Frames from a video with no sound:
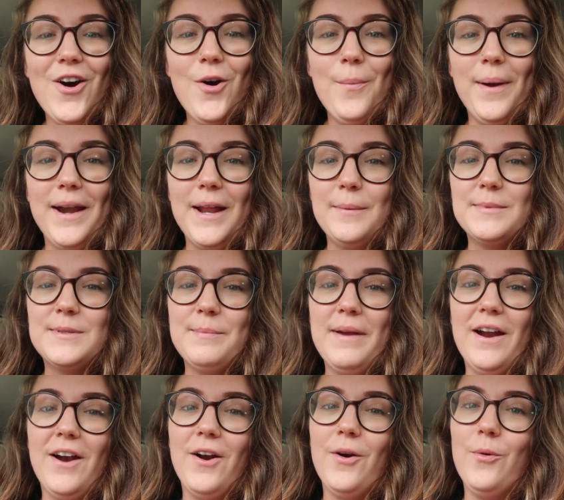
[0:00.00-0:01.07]
My name's
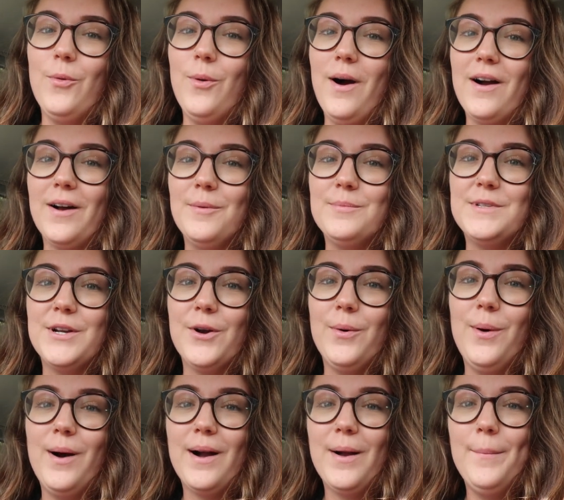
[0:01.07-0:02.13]
Mare. Welcome to or
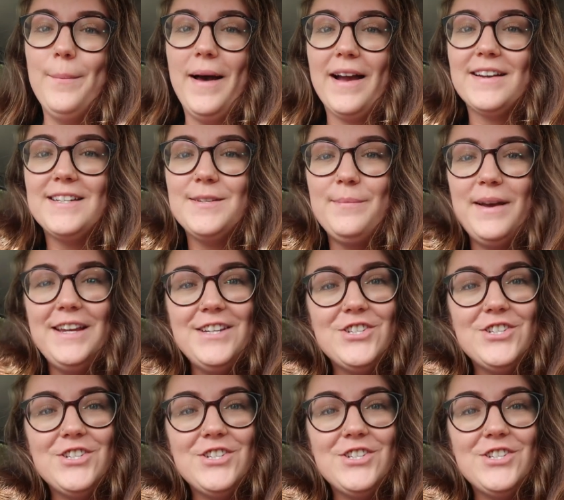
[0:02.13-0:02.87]
welcome back to my